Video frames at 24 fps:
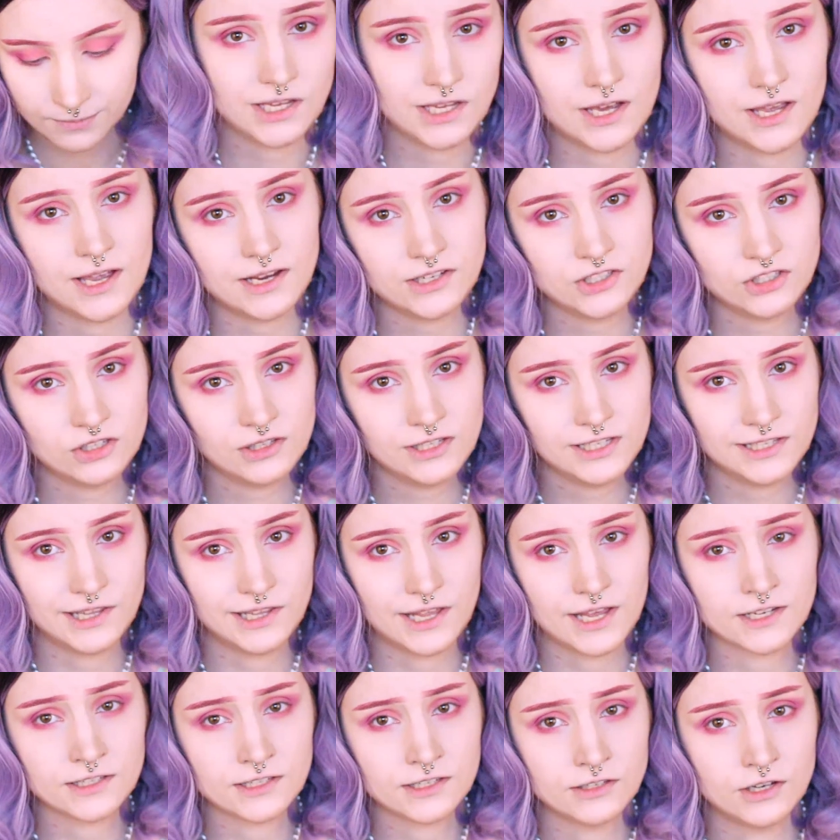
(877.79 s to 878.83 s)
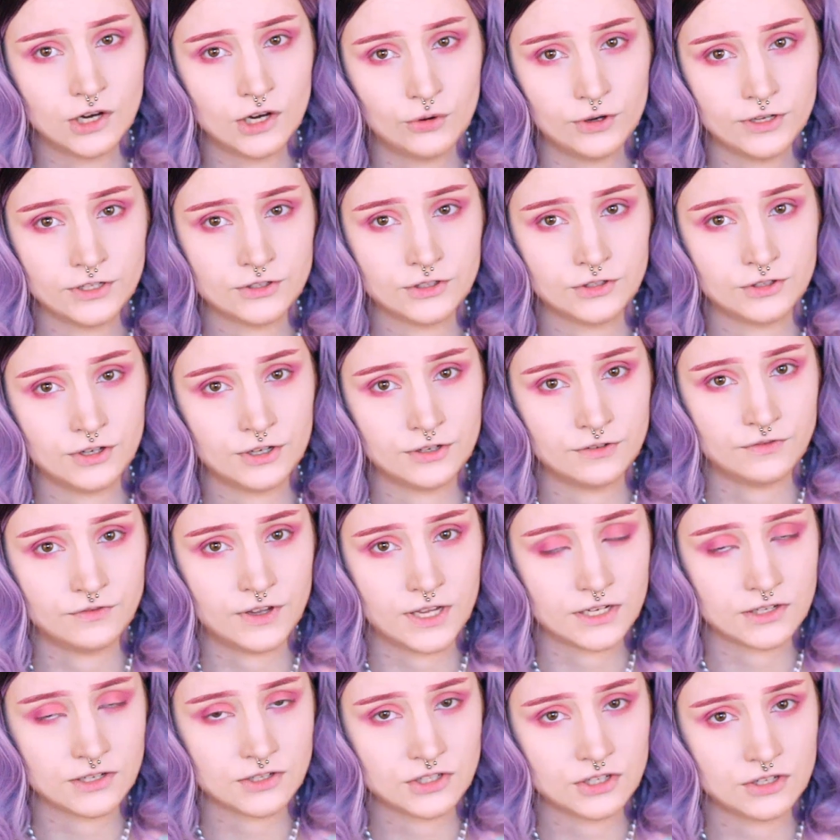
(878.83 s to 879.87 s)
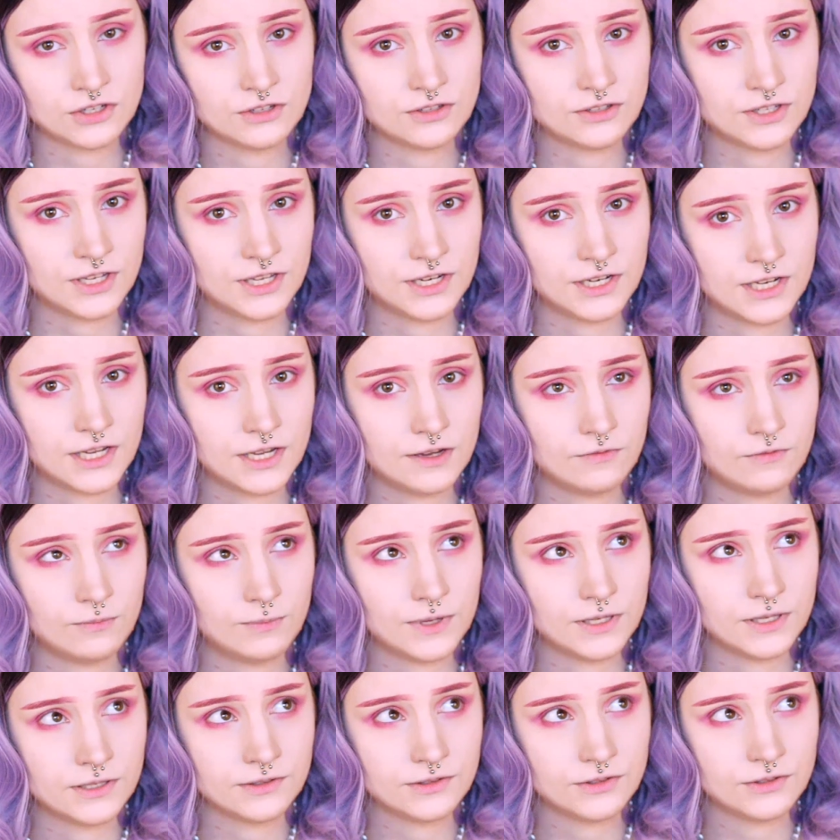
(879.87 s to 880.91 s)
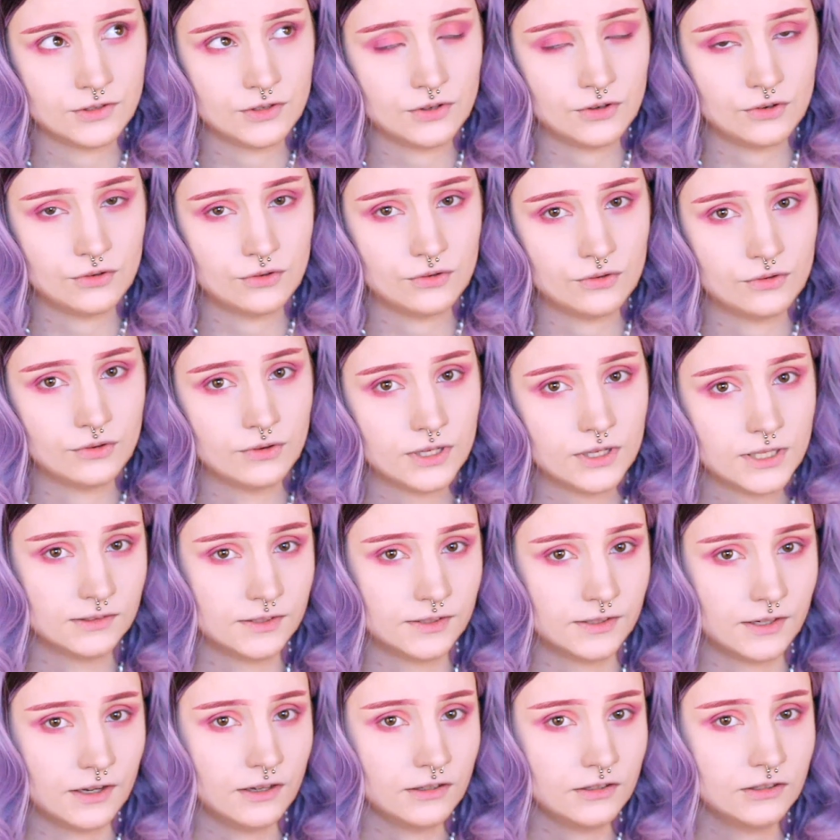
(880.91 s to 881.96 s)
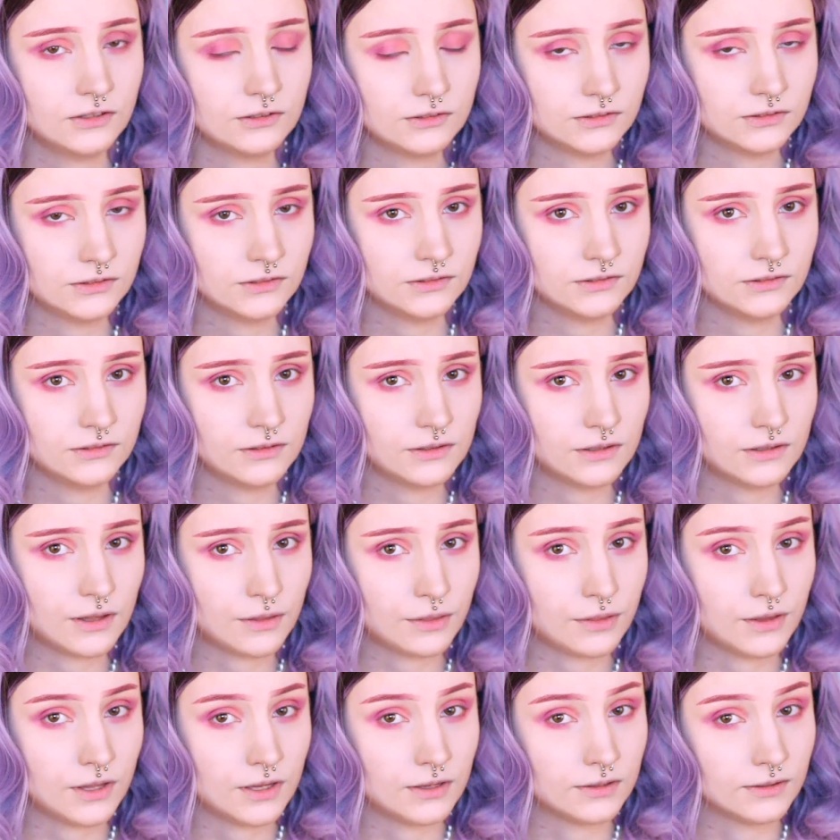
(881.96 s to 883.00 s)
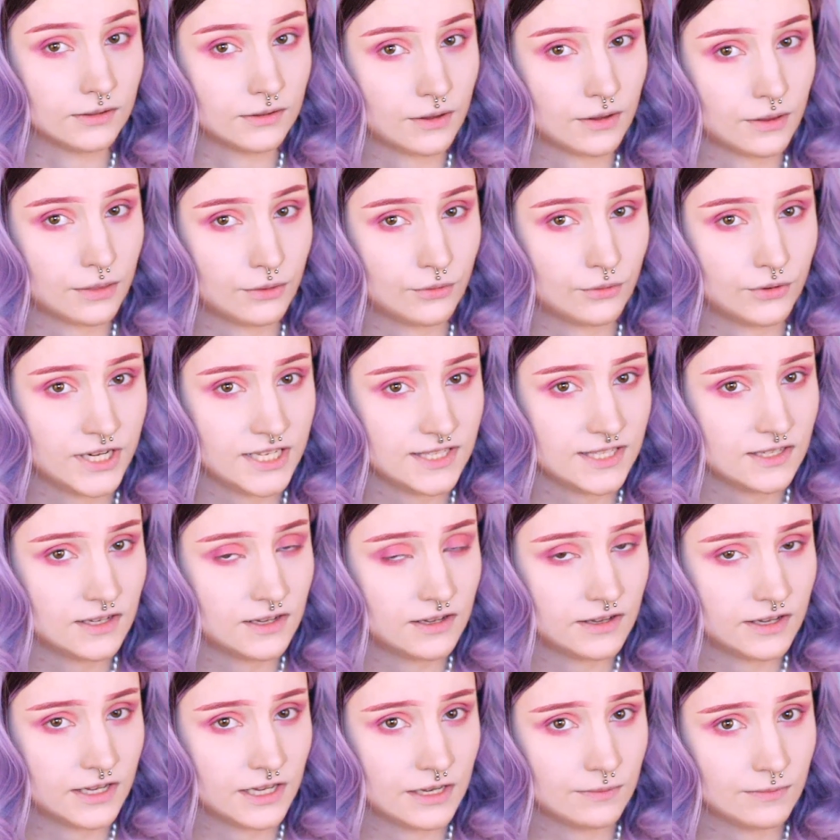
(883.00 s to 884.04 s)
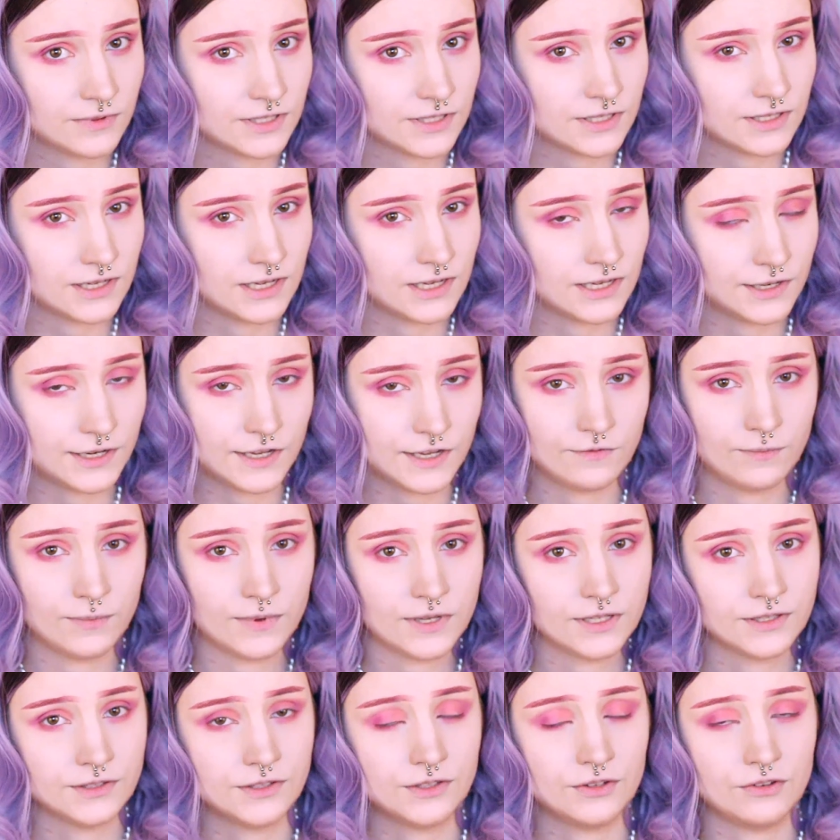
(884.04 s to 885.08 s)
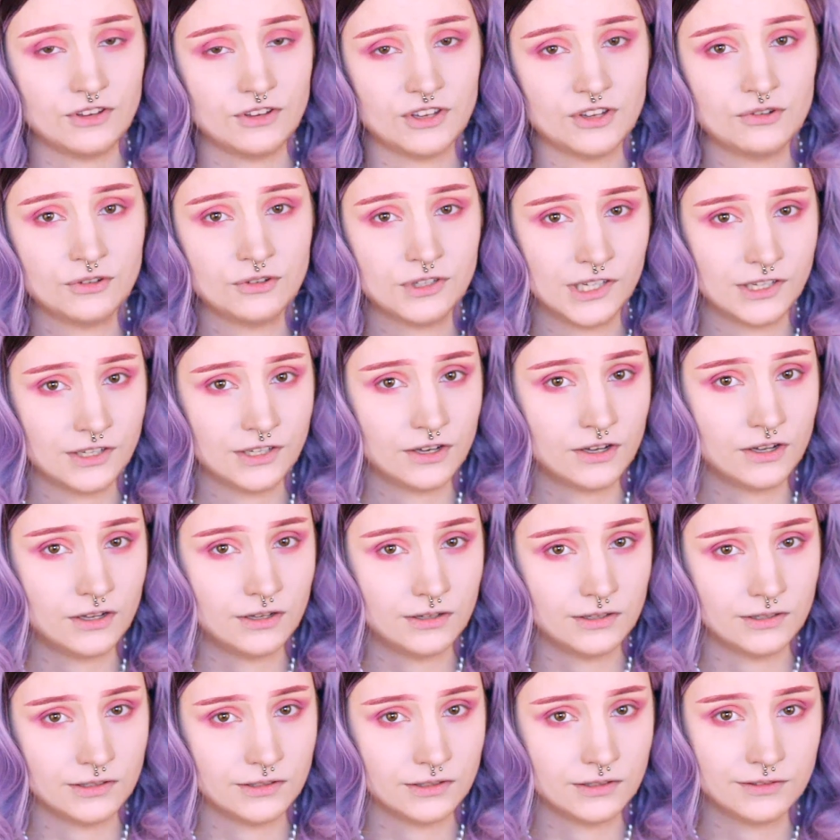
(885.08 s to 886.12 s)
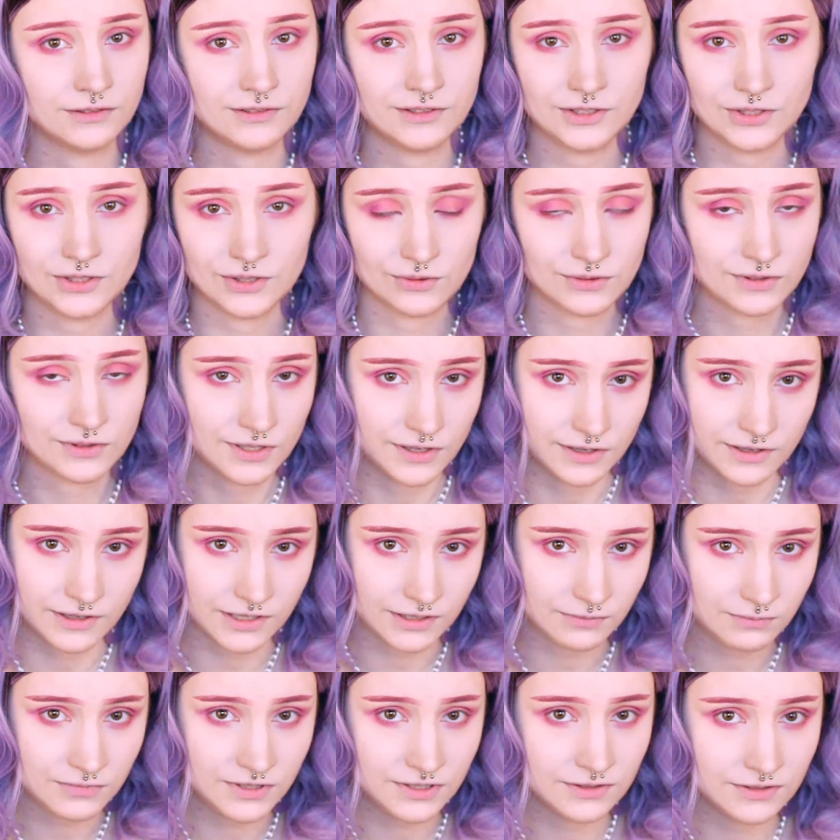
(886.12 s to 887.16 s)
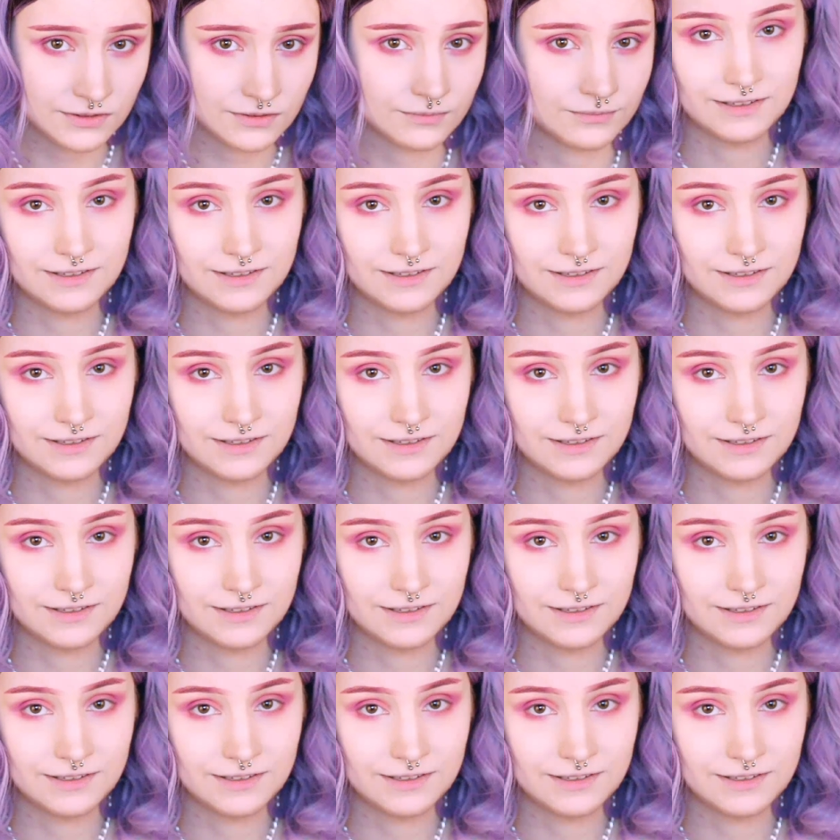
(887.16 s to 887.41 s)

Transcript: Yeah, I actually like going to conventions, and I've been to Drakon, I think 3 times, and I've been to YukiCon 2 times.